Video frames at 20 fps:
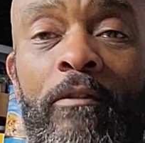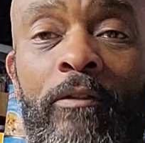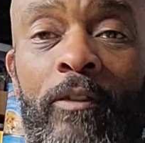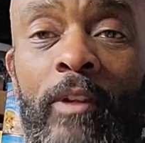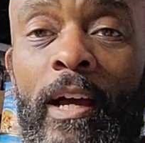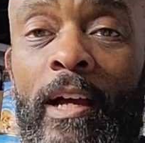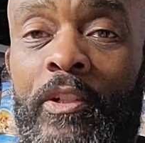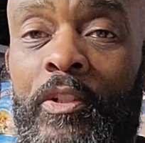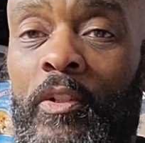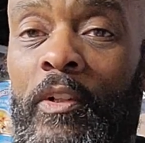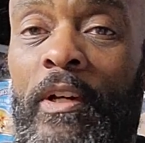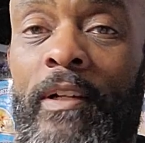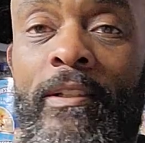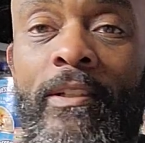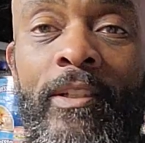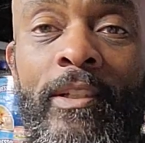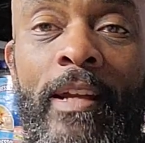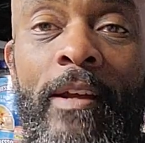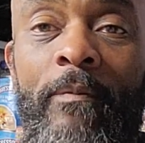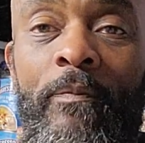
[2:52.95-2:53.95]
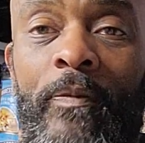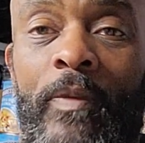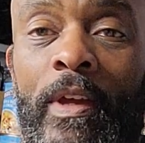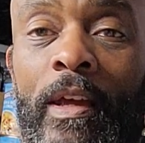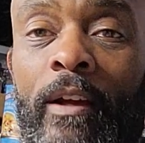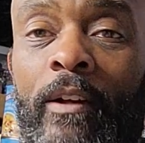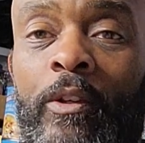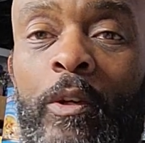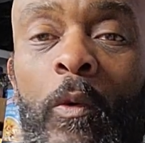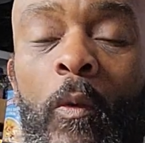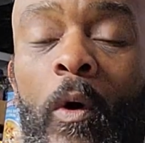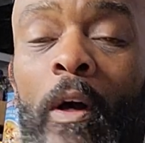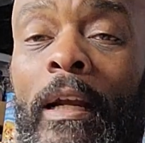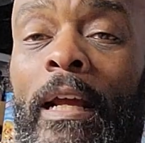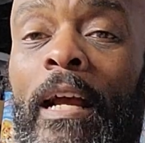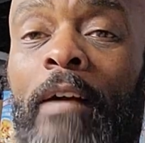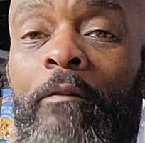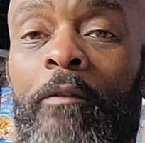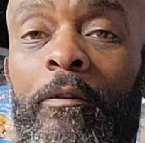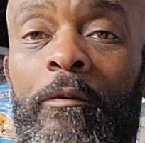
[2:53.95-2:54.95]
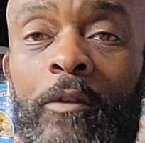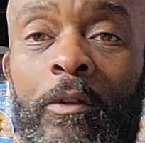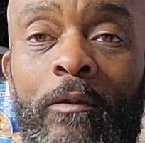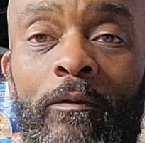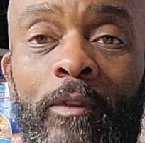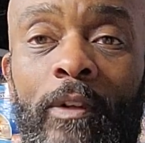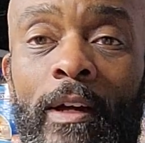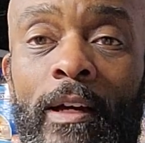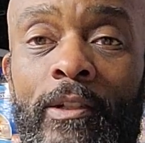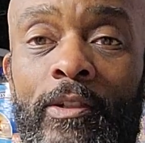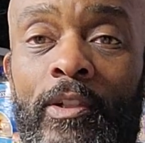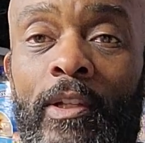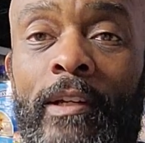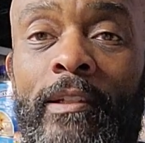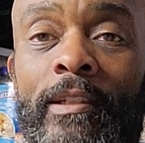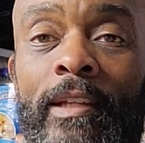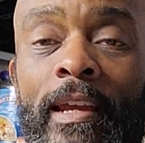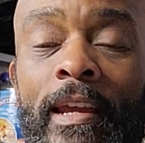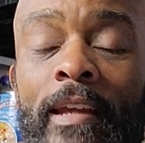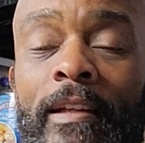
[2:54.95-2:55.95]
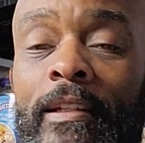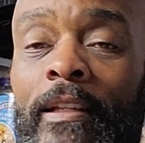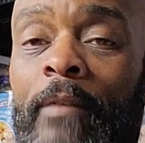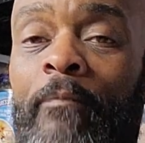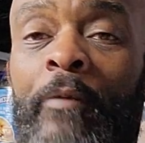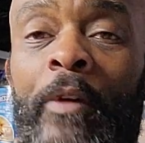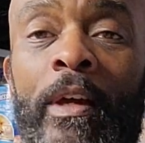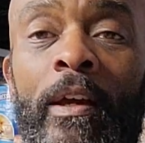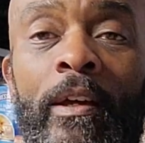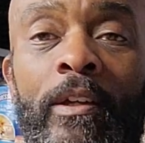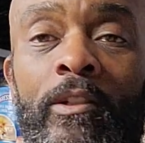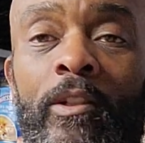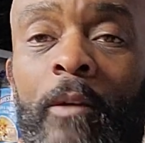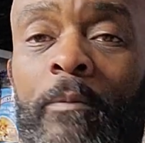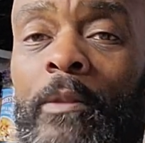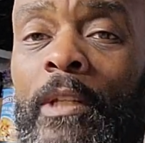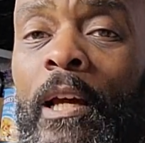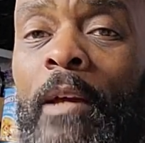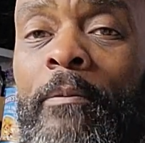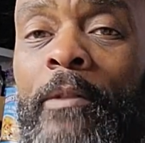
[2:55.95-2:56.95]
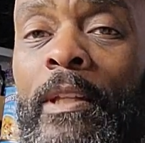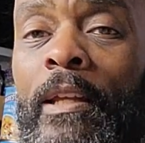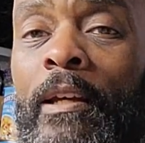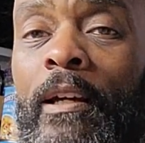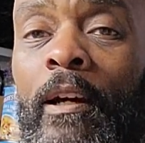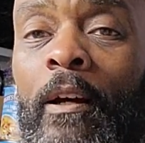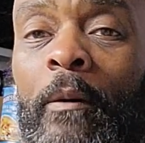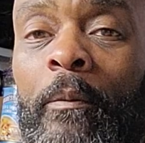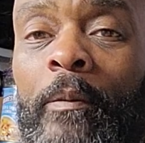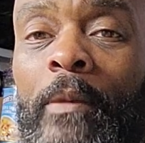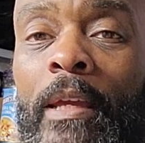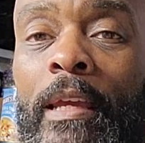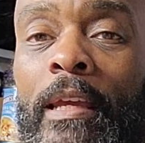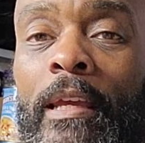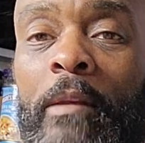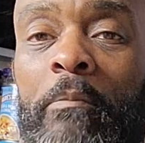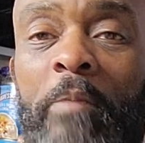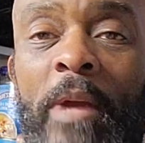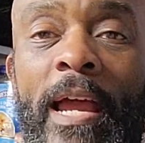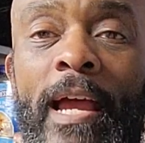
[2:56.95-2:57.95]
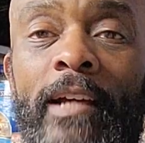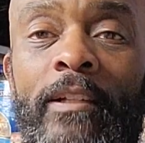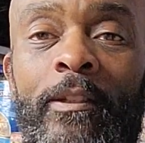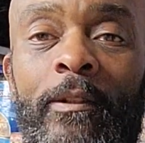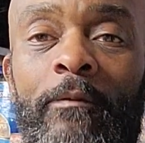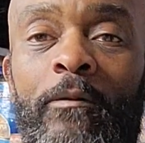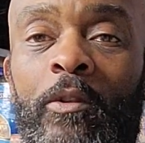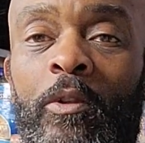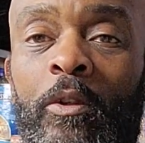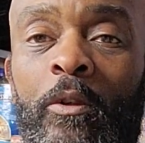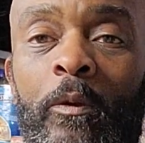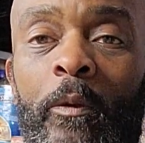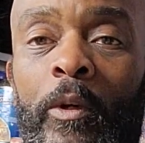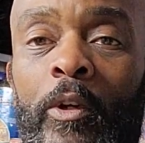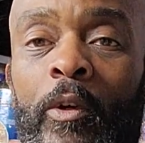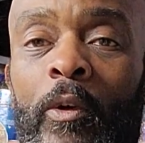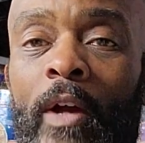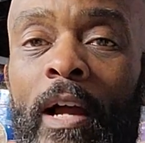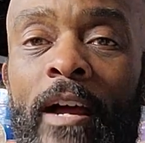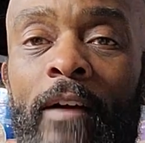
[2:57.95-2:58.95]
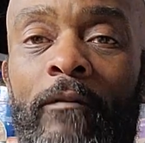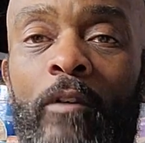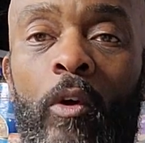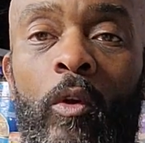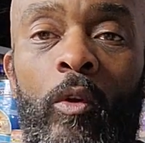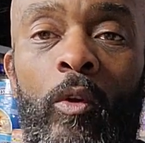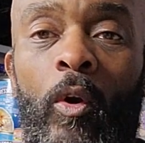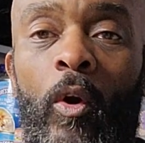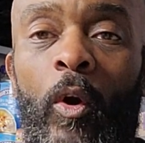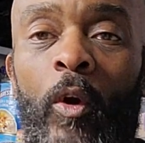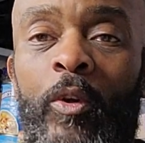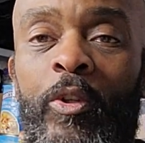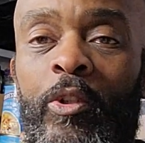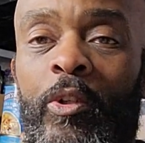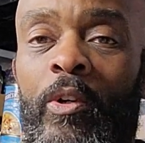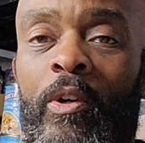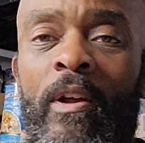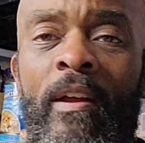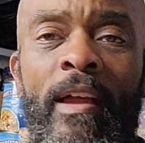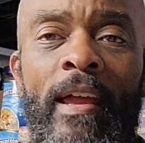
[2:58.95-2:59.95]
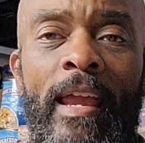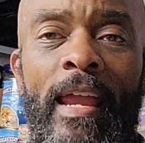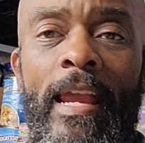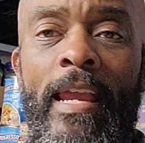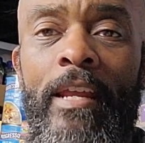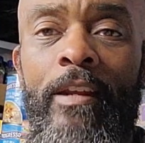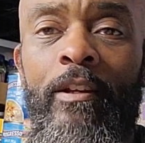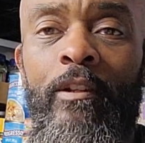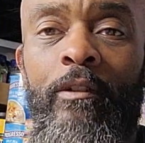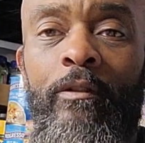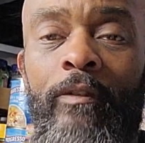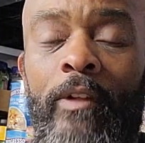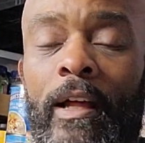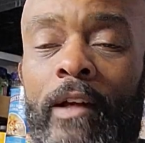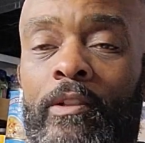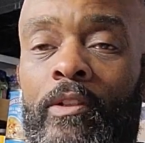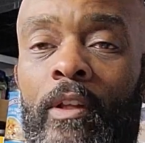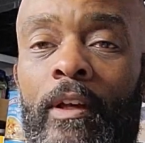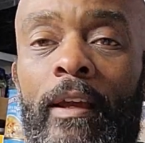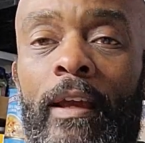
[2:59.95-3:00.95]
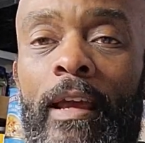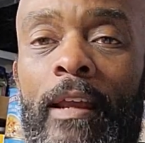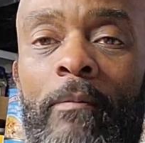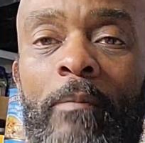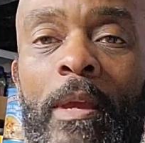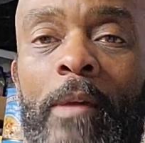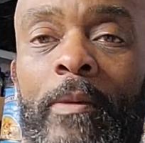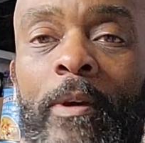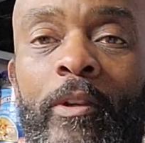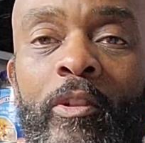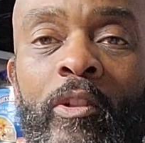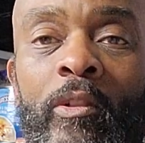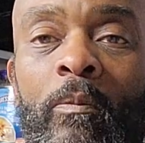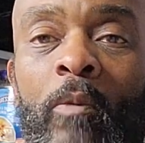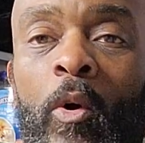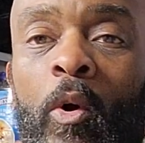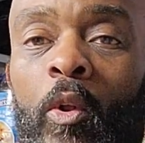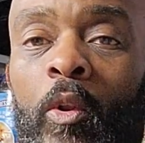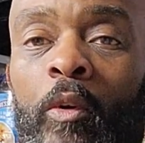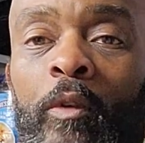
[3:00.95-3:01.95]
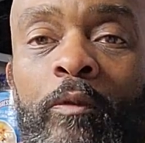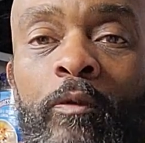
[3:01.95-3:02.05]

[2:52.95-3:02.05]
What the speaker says: Flashlights, same thing. You want to have a few flashlights handy. Sometimes they come in packs of 2 where you'll have a larger 8-inch flashlight and maybe a smaller